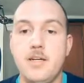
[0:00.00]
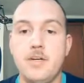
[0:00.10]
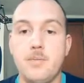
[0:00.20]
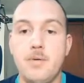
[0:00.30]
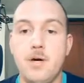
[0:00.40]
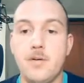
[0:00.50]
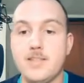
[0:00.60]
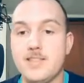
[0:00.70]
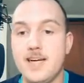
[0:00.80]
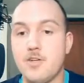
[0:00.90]
your
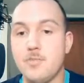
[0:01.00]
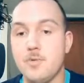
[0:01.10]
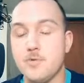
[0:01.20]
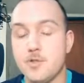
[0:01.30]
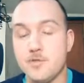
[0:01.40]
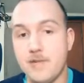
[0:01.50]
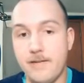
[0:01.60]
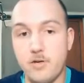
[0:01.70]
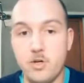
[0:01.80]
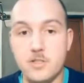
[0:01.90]
opponent's deck removes those 5
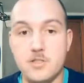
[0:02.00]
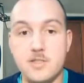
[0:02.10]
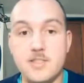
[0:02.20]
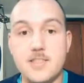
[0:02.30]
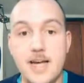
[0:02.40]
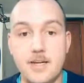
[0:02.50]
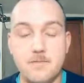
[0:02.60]
cards instead.